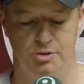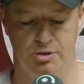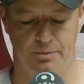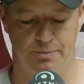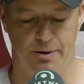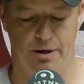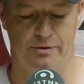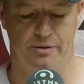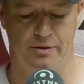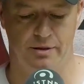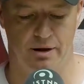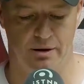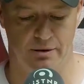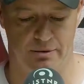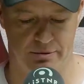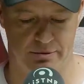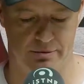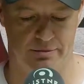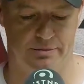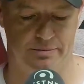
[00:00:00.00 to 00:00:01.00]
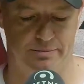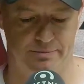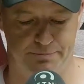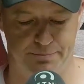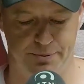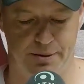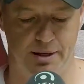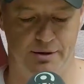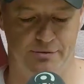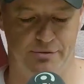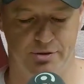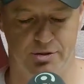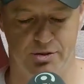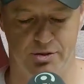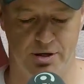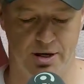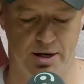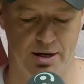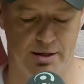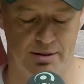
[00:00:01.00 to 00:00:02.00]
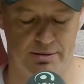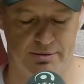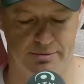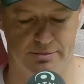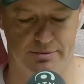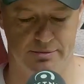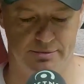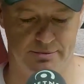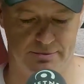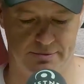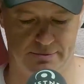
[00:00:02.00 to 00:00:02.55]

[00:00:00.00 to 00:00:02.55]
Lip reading: What would you both know? Played for Australia.